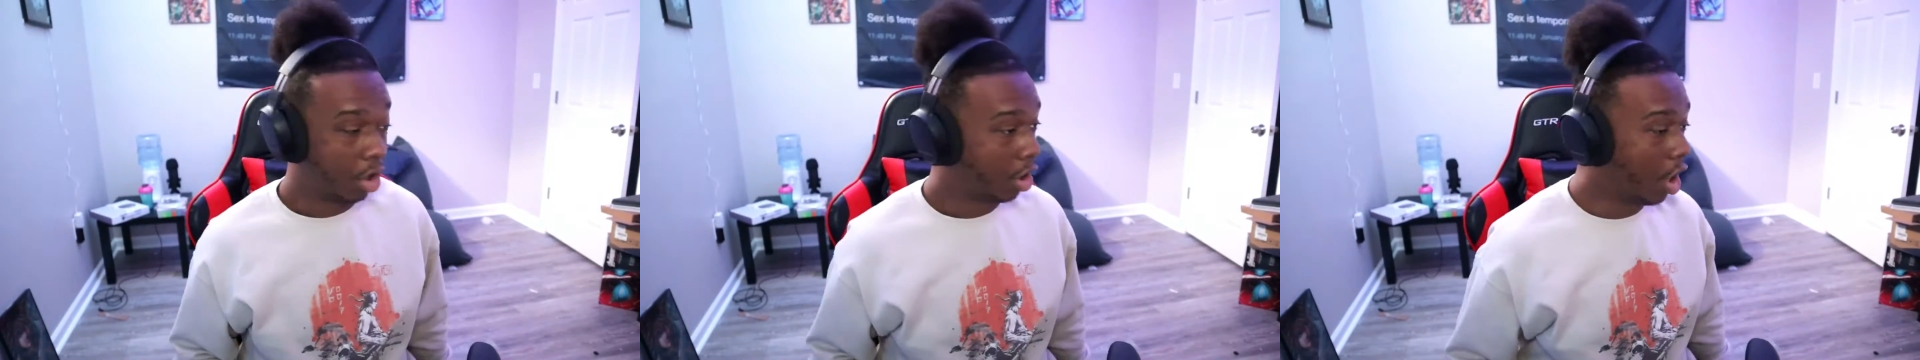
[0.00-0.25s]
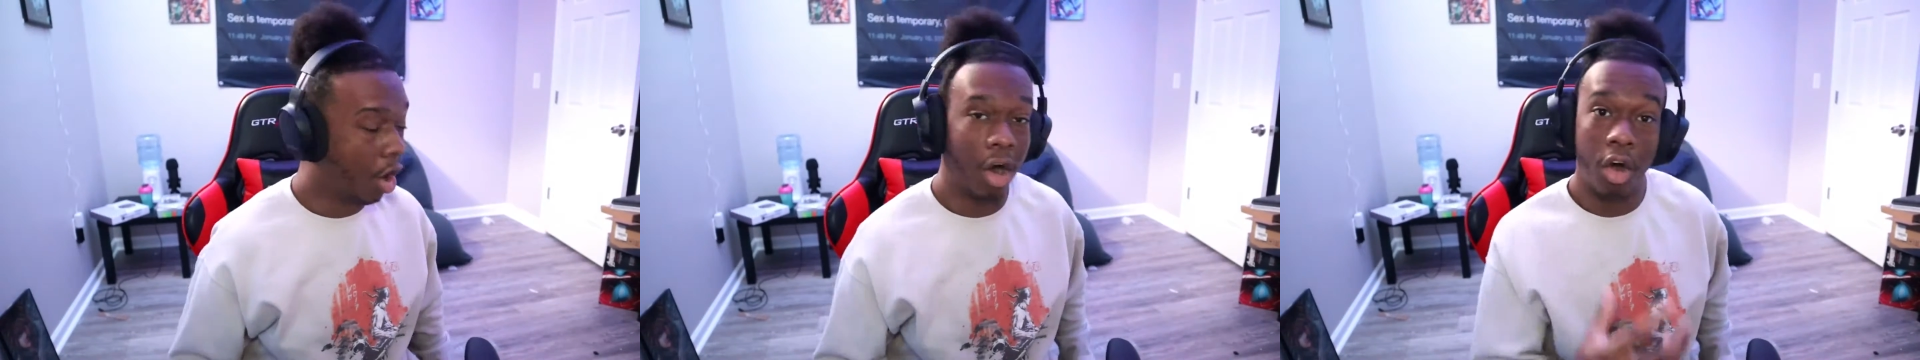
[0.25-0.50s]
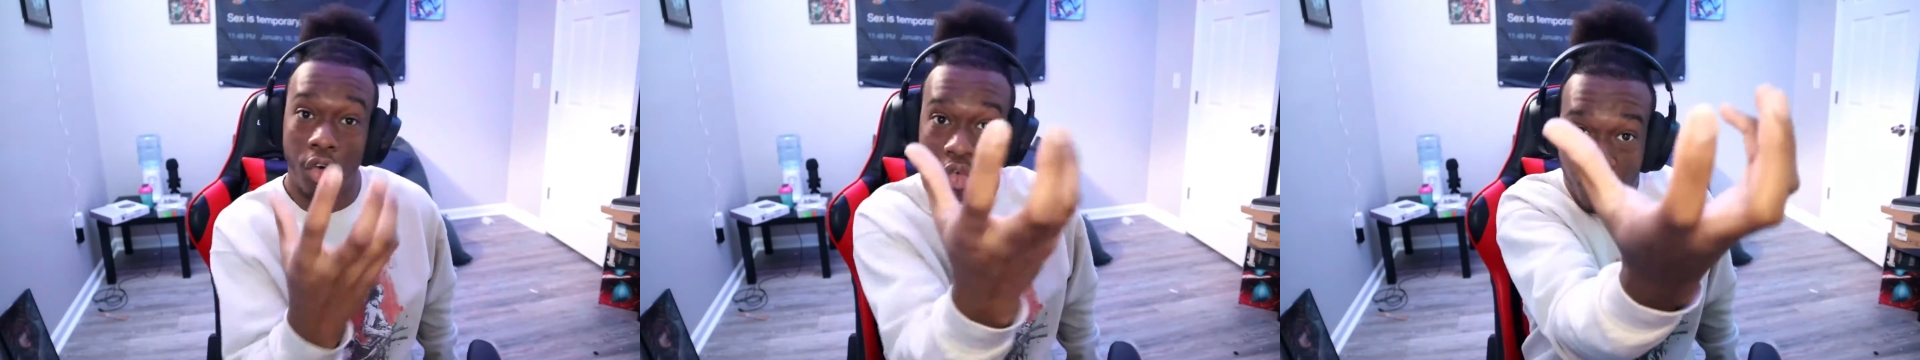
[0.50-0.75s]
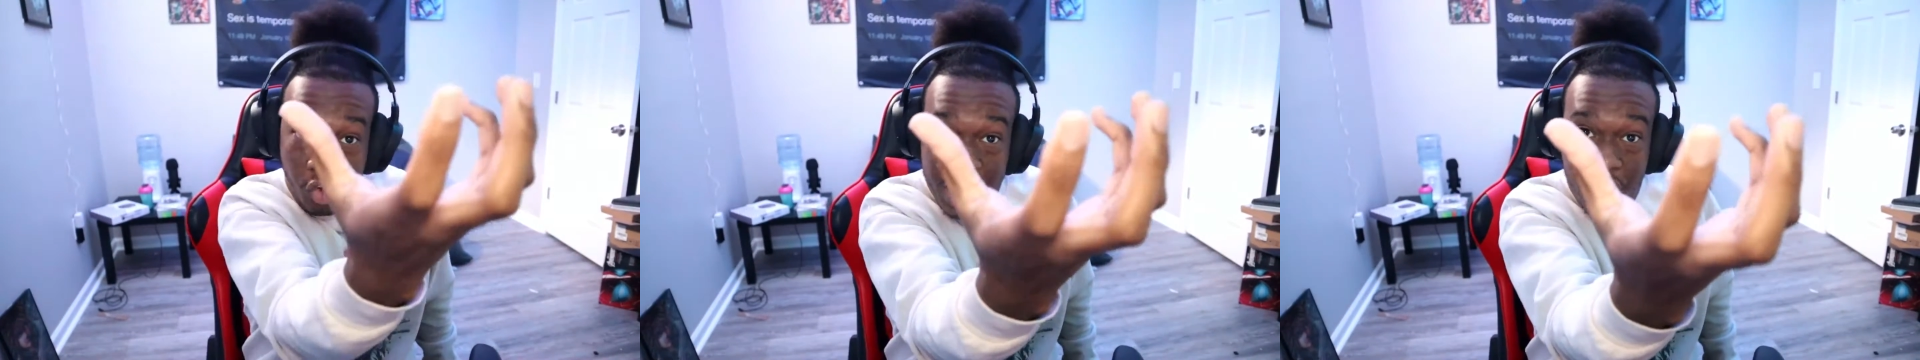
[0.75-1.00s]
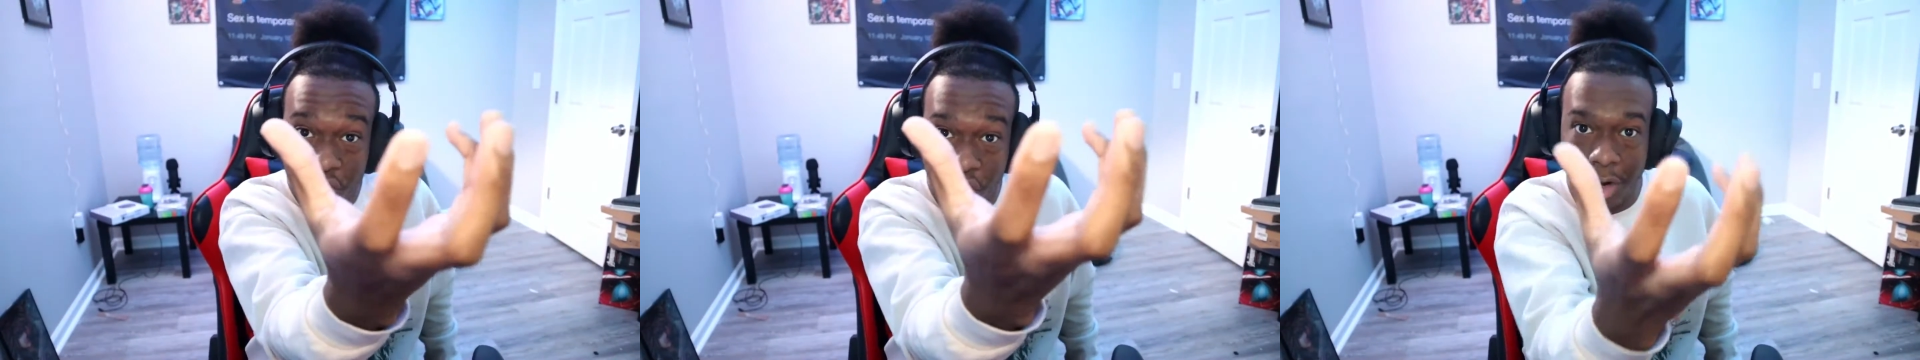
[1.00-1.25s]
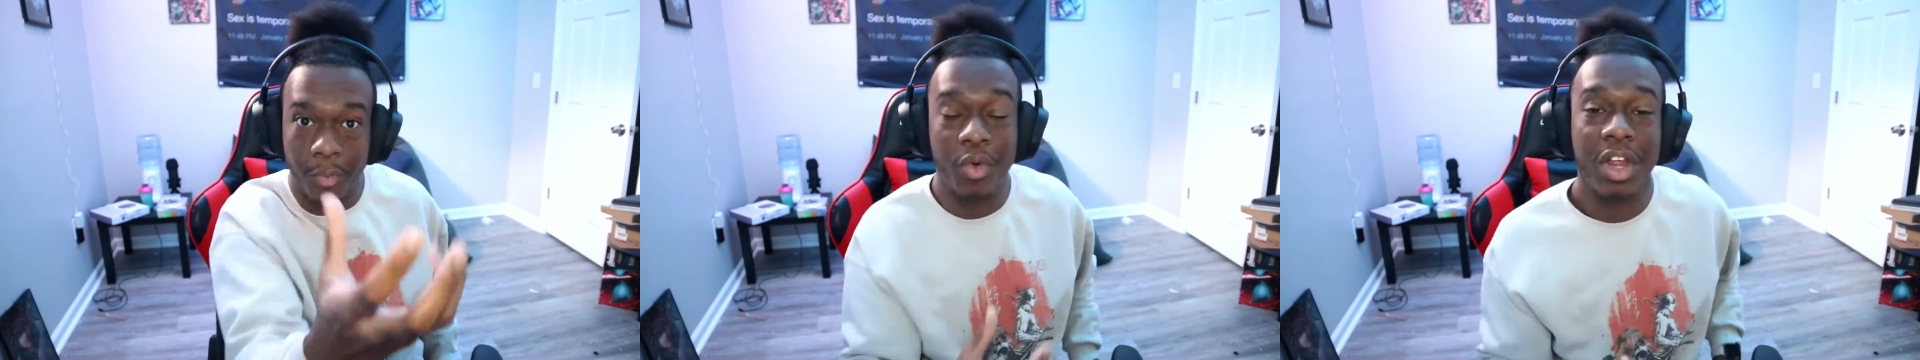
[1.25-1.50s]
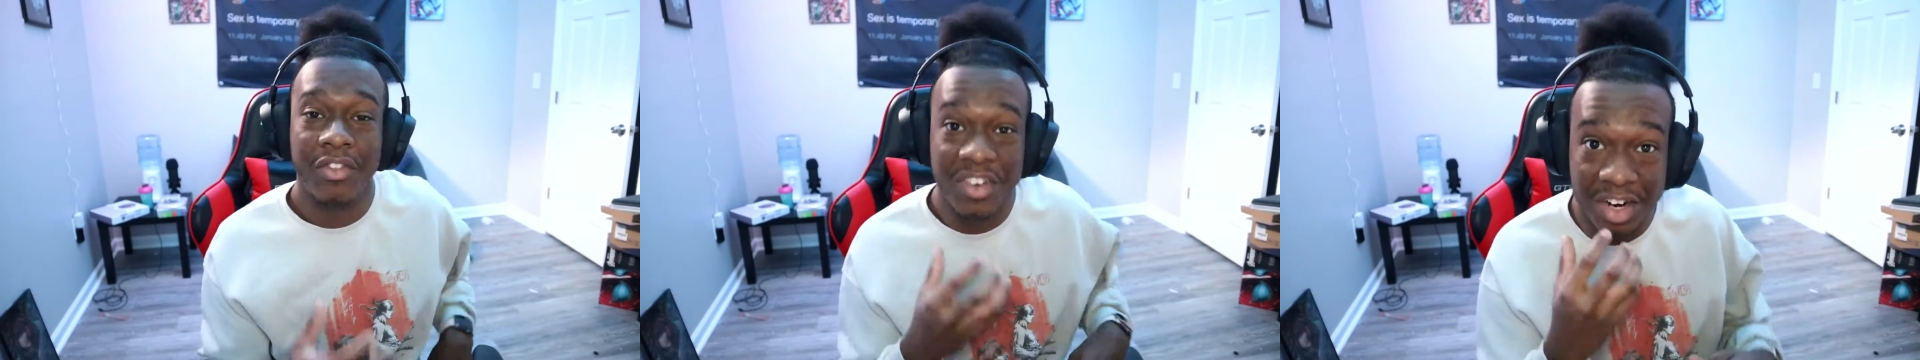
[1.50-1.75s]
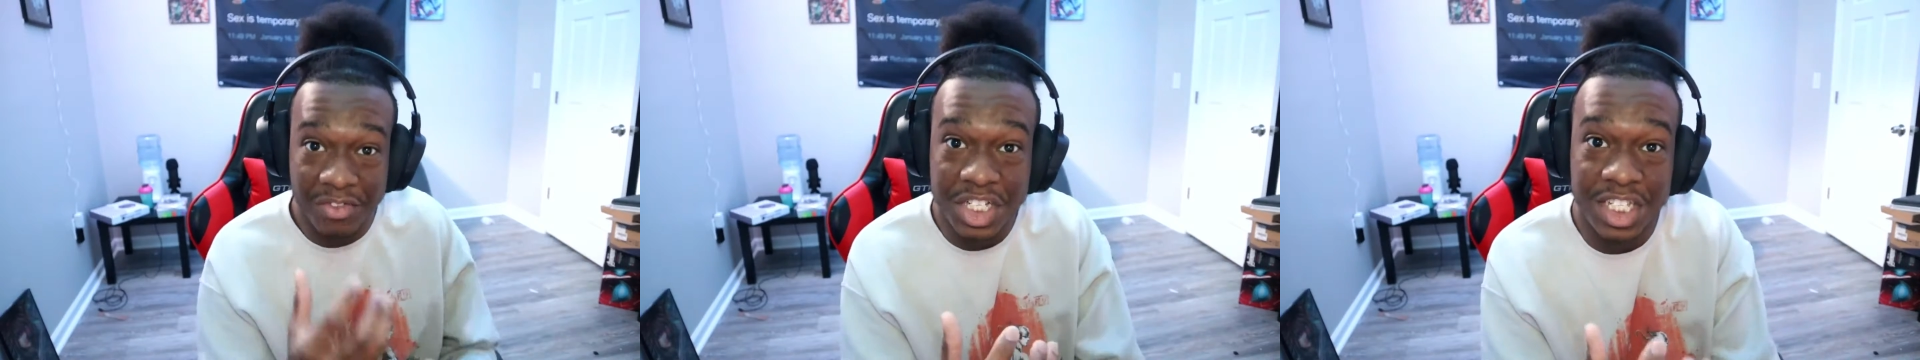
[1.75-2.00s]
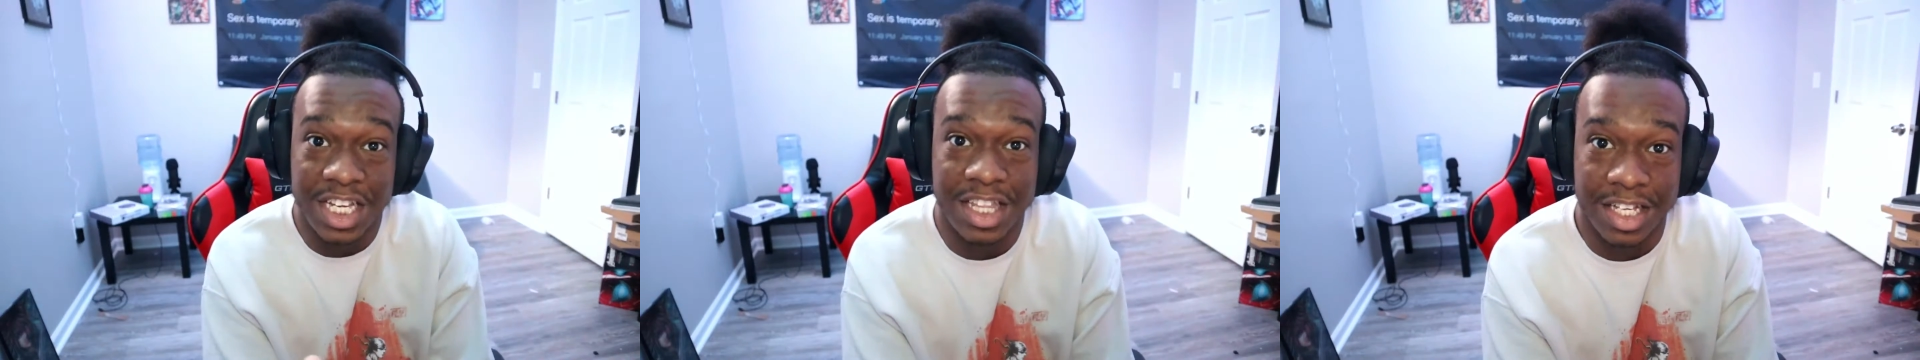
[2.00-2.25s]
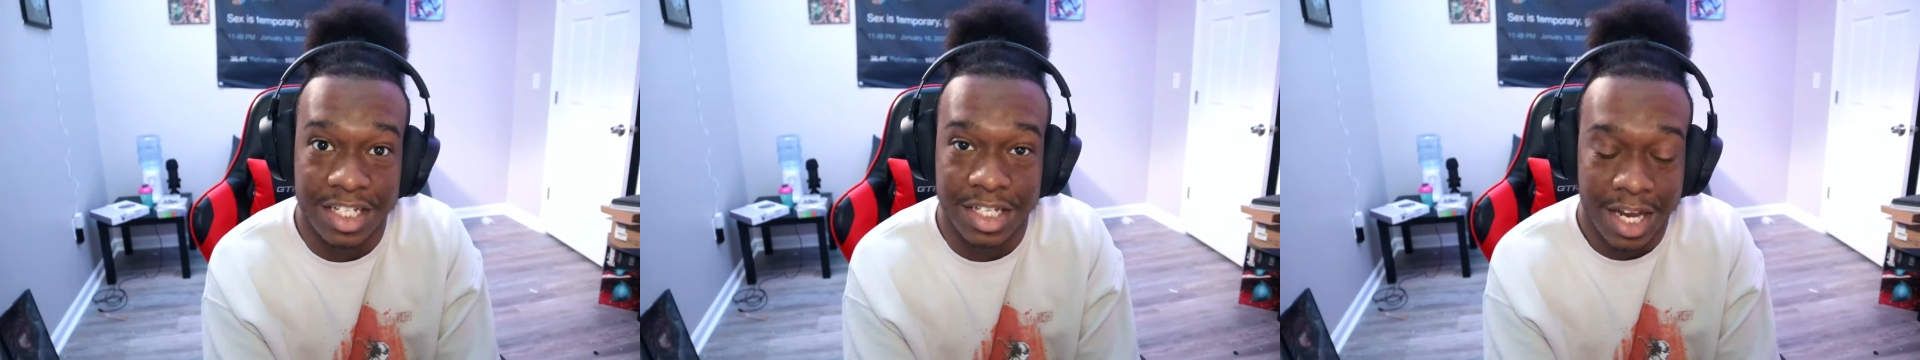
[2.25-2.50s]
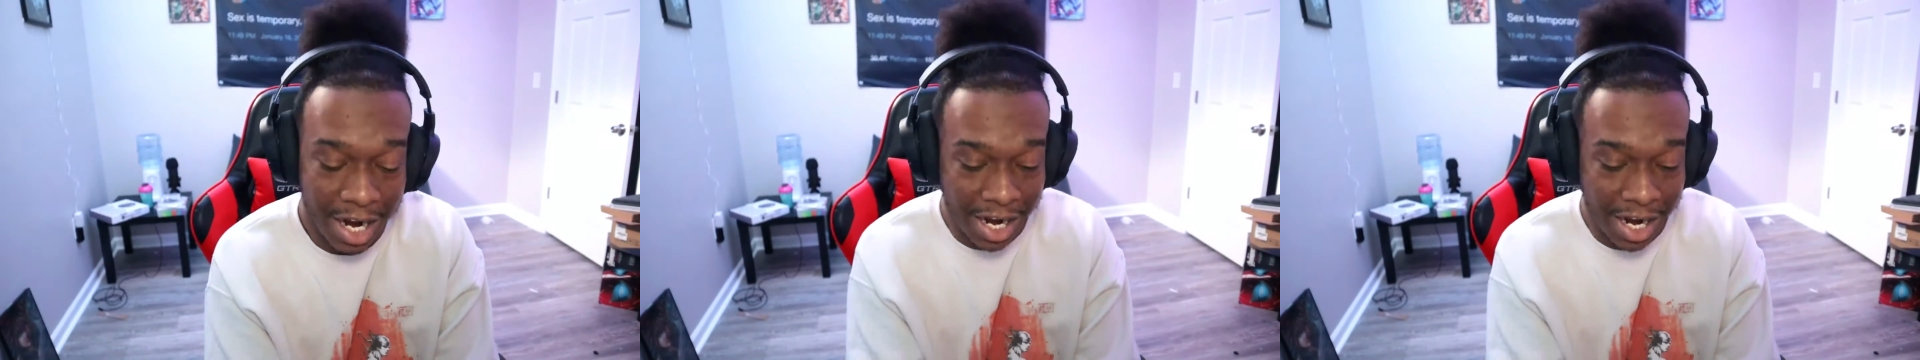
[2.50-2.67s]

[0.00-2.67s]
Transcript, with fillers: Law, Re-Room. We have never seen this.